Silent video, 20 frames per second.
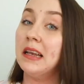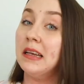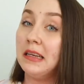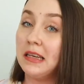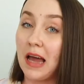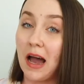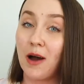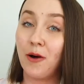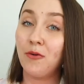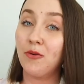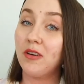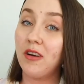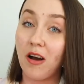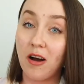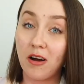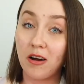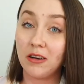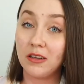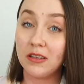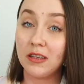now
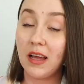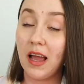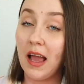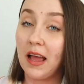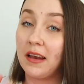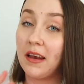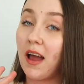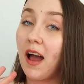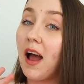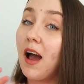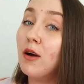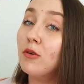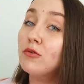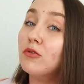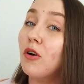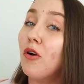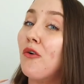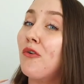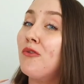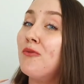gone and
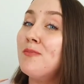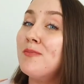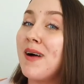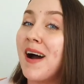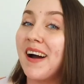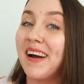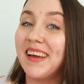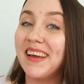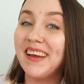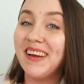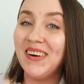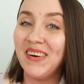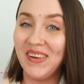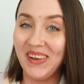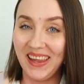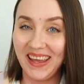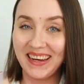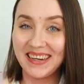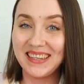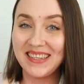out of my
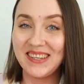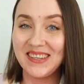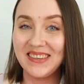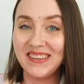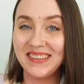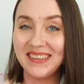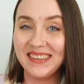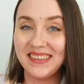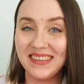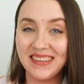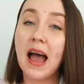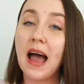collection.